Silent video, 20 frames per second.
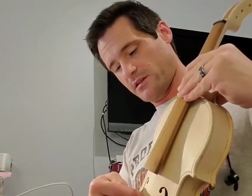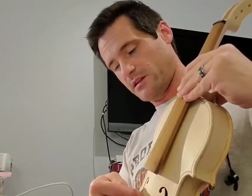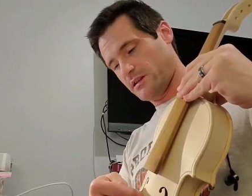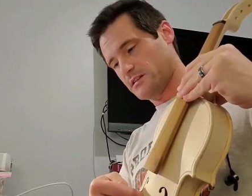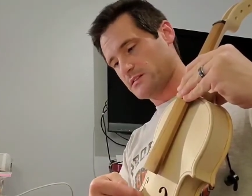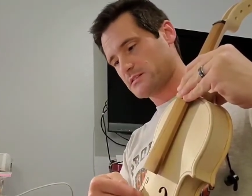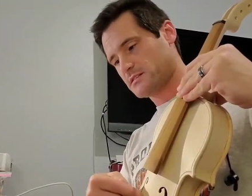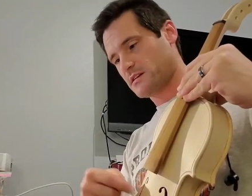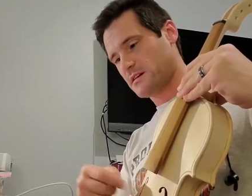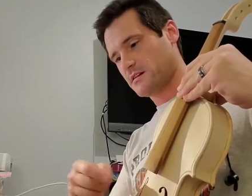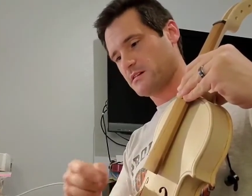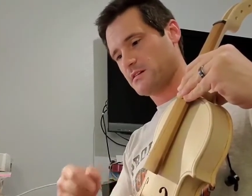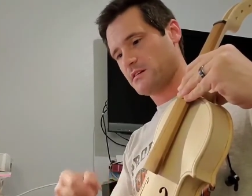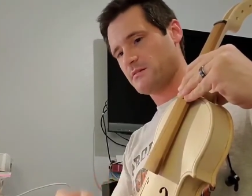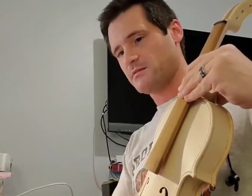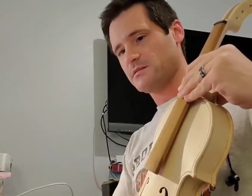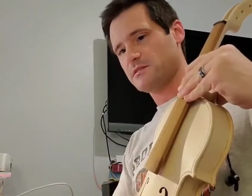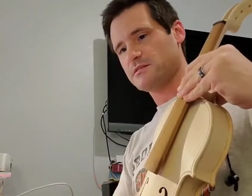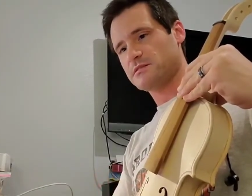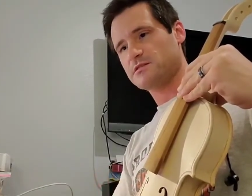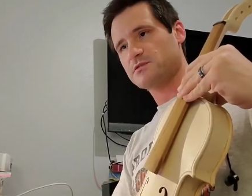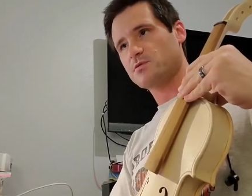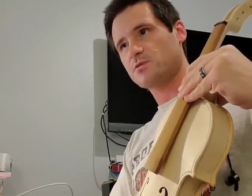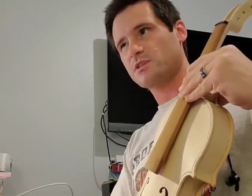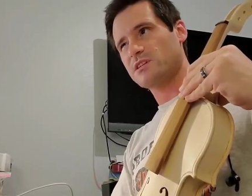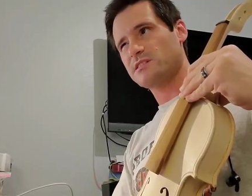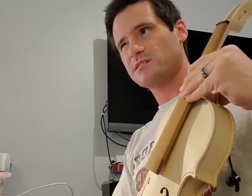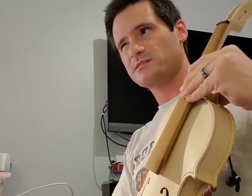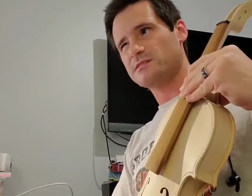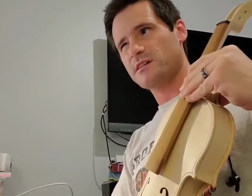And it's got, uh, it's
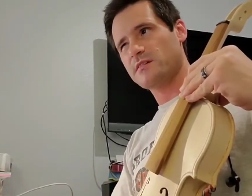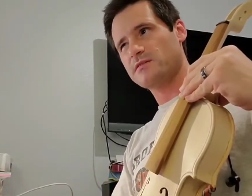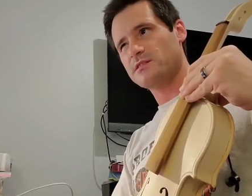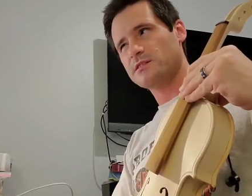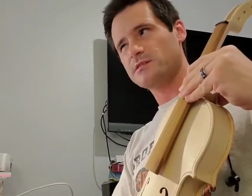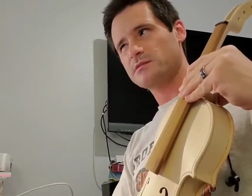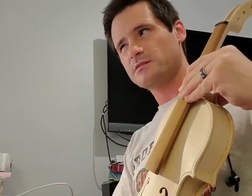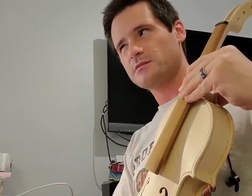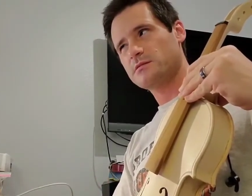27,